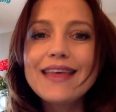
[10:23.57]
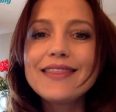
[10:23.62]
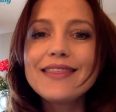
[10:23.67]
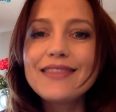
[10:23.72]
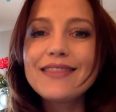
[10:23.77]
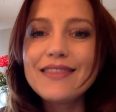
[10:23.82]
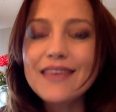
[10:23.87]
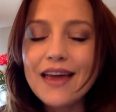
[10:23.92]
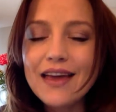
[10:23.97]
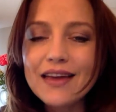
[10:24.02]

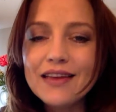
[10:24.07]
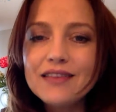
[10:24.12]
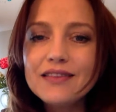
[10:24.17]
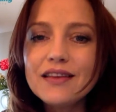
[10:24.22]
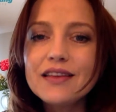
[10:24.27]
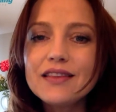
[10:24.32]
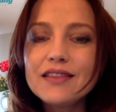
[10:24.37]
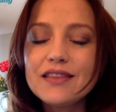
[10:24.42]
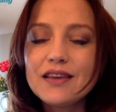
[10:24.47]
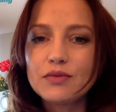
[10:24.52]

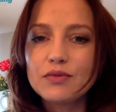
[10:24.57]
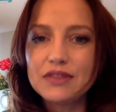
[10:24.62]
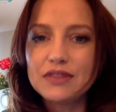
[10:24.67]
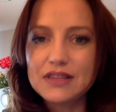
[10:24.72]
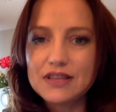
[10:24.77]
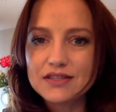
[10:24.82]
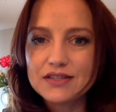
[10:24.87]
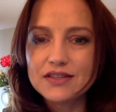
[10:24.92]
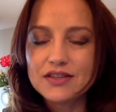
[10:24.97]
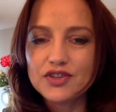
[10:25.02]
Then they will
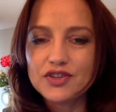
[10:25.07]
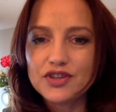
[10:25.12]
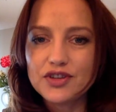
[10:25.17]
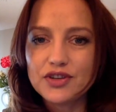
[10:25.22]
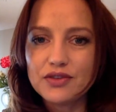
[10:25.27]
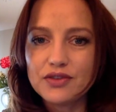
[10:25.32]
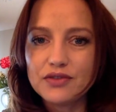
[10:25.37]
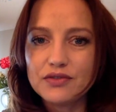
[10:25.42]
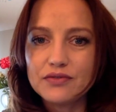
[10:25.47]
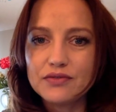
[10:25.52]
listen
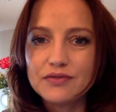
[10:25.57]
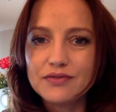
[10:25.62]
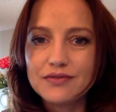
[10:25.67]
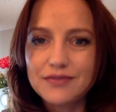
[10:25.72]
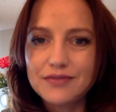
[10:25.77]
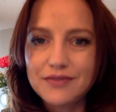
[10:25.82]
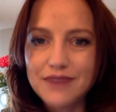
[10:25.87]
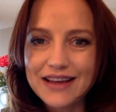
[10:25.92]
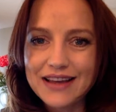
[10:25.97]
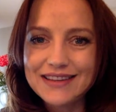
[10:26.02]
to you,
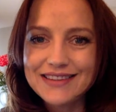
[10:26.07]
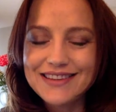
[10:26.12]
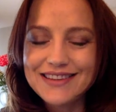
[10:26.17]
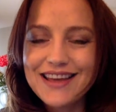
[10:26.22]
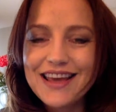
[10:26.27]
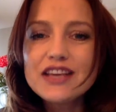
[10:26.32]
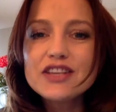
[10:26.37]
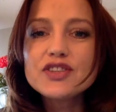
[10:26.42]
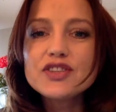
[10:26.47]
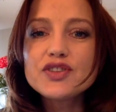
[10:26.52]
right?
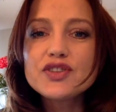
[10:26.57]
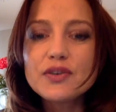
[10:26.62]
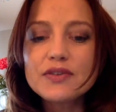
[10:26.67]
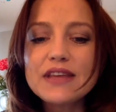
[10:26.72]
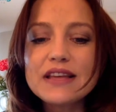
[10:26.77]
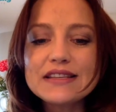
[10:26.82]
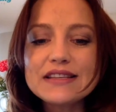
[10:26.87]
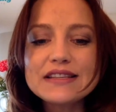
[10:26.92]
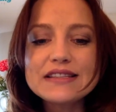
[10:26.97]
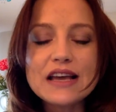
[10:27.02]
So
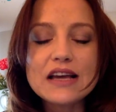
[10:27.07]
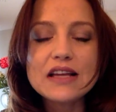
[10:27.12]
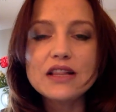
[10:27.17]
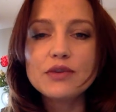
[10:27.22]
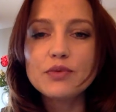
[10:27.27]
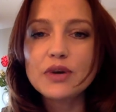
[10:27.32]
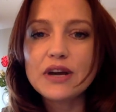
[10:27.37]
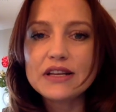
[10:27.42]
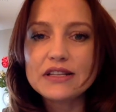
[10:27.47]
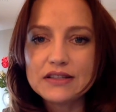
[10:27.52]
that's
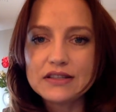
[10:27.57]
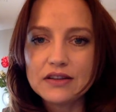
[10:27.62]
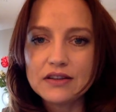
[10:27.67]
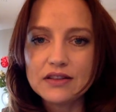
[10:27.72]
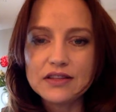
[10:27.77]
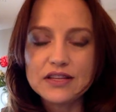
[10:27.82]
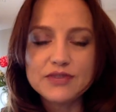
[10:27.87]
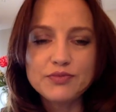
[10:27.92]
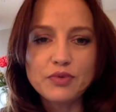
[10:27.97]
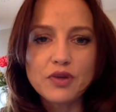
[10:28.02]
exactly what I did in
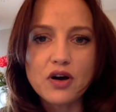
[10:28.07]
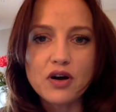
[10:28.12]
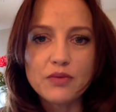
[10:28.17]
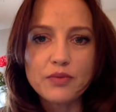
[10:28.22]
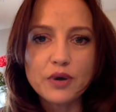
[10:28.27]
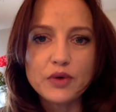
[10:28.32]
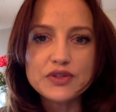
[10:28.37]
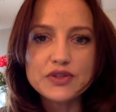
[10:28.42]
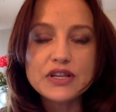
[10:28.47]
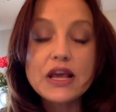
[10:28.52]
this blog
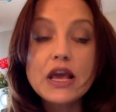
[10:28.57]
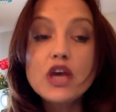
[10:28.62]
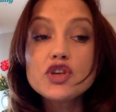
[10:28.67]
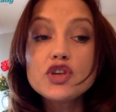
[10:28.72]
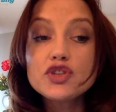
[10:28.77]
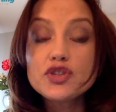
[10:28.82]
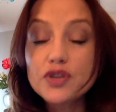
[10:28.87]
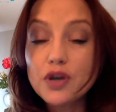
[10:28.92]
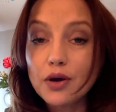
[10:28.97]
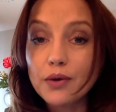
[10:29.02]
post.
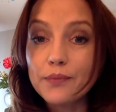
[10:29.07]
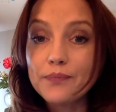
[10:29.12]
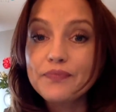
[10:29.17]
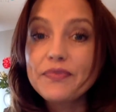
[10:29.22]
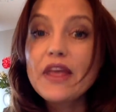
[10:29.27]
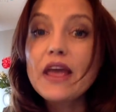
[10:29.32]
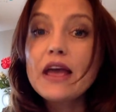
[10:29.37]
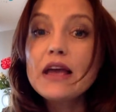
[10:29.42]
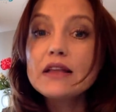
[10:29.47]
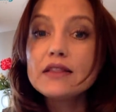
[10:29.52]
So
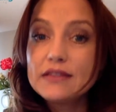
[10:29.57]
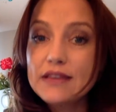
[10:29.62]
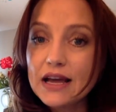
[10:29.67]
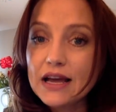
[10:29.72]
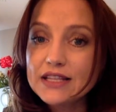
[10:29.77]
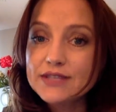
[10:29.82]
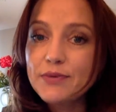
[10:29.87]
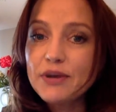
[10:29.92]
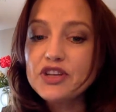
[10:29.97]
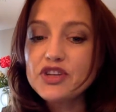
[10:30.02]

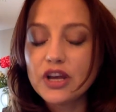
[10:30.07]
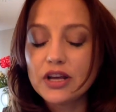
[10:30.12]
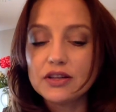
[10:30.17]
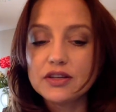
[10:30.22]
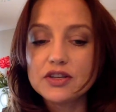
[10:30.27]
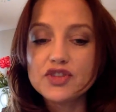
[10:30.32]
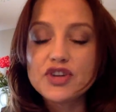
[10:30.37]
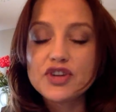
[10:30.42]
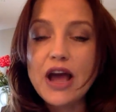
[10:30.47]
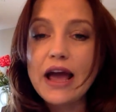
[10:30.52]
that's my
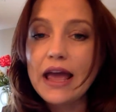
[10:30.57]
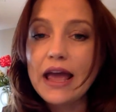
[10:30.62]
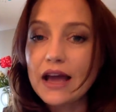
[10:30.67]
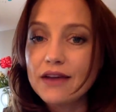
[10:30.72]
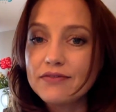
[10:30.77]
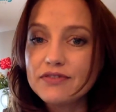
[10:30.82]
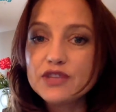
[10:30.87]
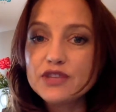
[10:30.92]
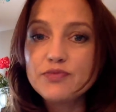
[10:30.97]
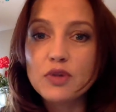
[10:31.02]
challenge. I
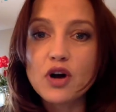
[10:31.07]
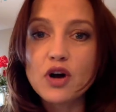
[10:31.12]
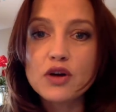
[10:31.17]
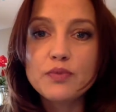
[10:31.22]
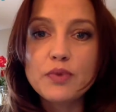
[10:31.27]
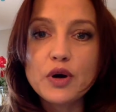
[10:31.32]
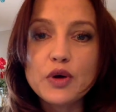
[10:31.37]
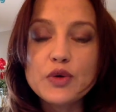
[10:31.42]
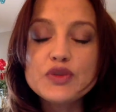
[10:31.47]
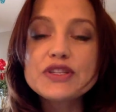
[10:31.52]
have this
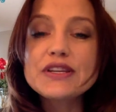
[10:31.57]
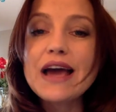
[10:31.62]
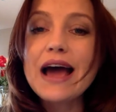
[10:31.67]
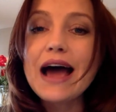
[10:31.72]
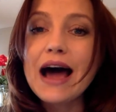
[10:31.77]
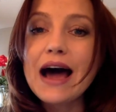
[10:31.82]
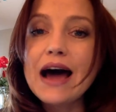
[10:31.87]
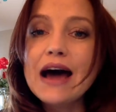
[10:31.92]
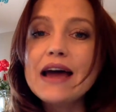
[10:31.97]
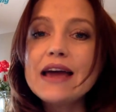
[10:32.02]
blog post.
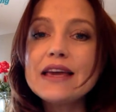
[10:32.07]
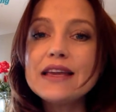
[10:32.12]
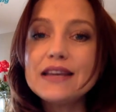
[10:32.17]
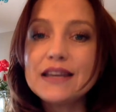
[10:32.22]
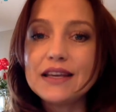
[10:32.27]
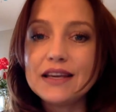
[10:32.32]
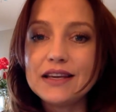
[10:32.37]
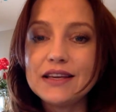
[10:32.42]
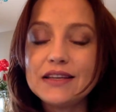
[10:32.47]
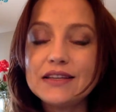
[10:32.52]
I
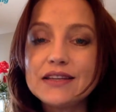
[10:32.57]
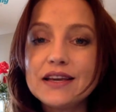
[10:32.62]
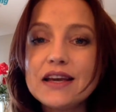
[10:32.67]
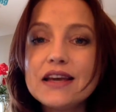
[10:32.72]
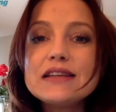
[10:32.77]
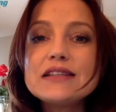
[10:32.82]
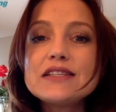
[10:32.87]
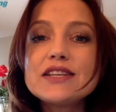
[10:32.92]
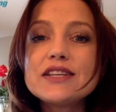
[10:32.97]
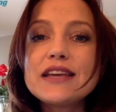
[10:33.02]
need
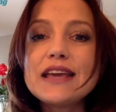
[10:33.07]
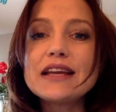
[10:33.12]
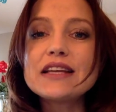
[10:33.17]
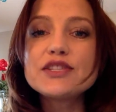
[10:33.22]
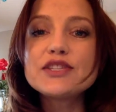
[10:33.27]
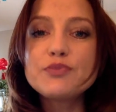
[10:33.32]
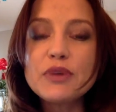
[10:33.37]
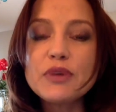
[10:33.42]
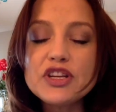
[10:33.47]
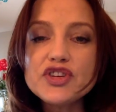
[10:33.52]
to get
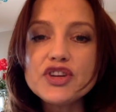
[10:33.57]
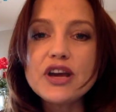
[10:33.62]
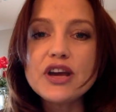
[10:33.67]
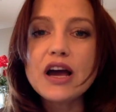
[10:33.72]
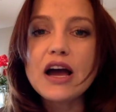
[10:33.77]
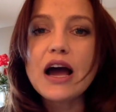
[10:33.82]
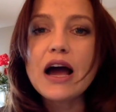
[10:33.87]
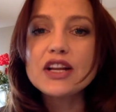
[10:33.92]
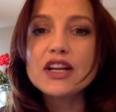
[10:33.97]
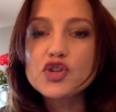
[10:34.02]
as much
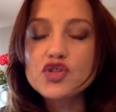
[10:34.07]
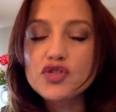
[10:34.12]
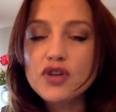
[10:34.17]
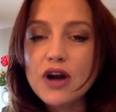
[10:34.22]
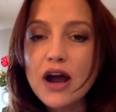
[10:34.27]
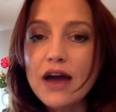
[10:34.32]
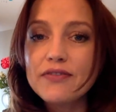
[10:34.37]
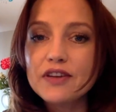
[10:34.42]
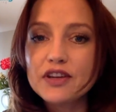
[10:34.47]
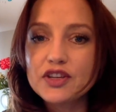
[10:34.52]

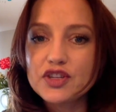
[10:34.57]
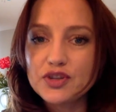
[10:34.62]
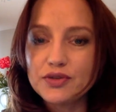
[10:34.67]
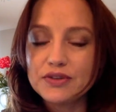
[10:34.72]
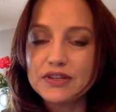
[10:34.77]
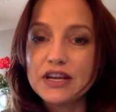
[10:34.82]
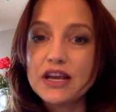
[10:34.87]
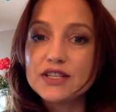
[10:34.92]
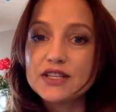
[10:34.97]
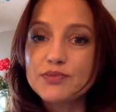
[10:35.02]
traffic to
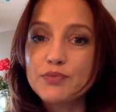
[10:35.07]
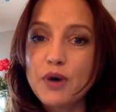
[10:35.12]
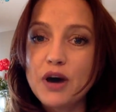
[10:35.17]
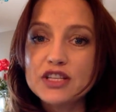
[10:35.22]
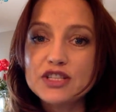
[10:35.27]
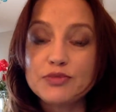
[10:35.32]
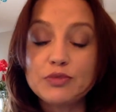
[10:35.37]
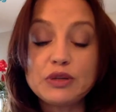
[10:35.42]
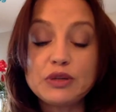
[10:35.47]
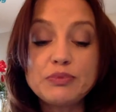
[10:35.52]
it as
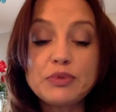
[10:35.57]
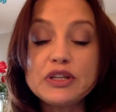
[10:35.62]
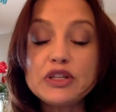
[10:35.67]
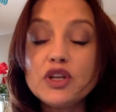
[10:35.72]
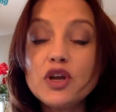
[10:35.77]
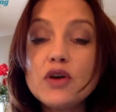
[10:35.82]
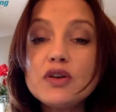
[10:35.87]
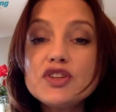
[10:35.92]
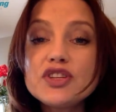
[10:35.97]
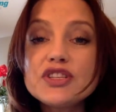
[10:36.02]
possible, but
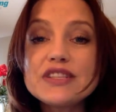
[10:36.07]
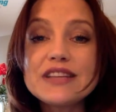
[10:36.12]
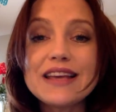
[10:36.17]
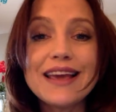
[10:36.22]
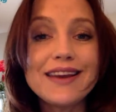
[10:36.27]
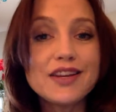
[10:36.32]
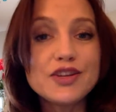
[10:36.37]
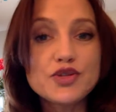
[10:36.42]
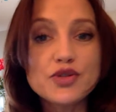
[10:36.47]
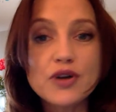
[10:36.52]
not just
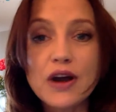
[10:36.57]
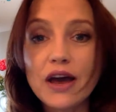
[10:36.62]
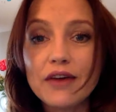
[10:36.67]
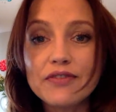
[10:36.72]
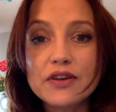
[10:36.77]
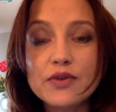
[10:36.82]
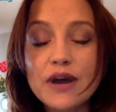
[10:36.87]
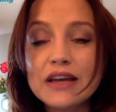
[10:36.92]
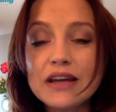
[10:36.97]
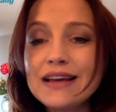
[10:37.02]
any
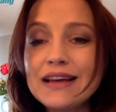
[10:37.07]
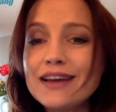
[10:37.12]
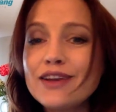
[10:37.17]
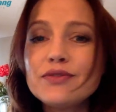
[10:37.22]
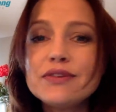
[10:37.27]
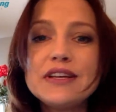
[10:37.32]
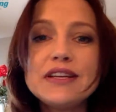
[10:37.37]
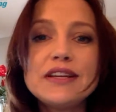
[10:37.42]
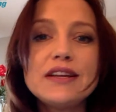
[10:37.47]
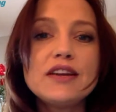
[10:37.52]
traffic, right? I
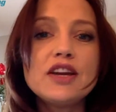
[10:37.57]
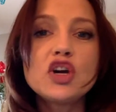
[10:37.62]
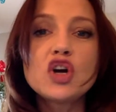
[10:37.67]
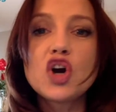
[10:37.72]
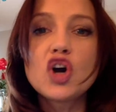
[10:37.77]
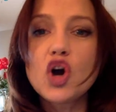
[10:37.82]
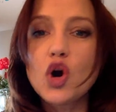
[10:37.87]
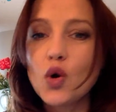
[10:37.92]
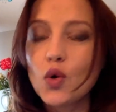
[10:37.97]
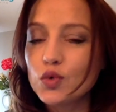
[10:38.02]
don't need any
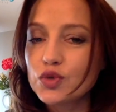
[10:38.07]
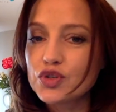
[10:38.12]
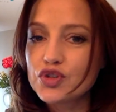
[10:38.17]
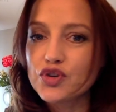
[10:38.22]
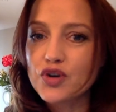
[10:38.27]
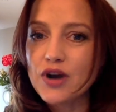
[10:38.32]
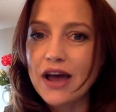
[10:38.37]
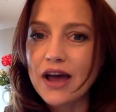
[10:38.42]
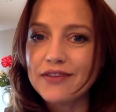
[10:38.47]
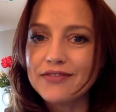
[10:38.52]
cold
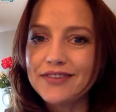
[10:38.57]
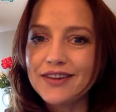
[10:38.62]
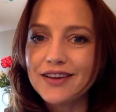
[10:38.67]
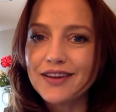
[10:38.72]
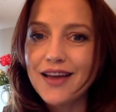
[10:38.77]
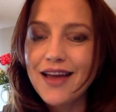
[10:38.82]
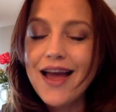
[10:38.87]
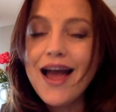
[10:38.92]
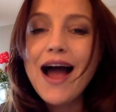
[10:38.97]
traffic.